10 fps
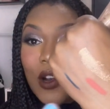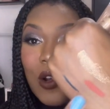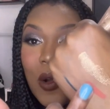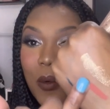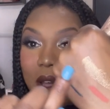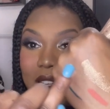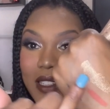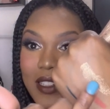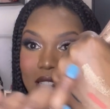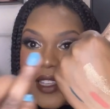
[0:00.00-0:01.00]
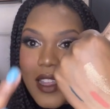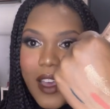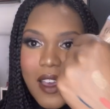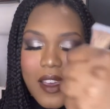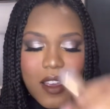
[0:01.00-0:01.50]
a long way did you see
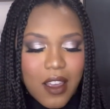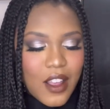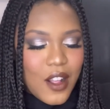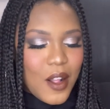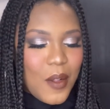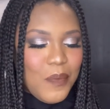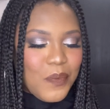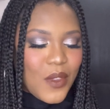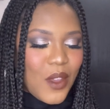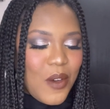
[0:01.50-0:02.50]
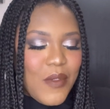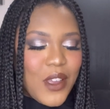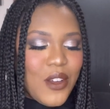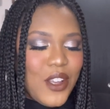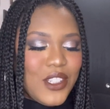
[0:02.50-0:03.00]
that oh my
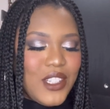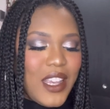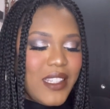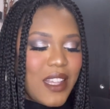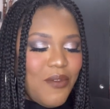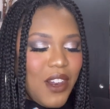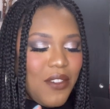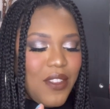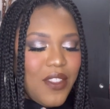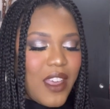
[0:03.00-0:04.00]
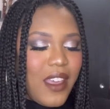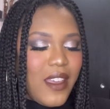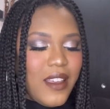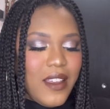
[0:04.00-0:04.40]
gosh yes i'm loving that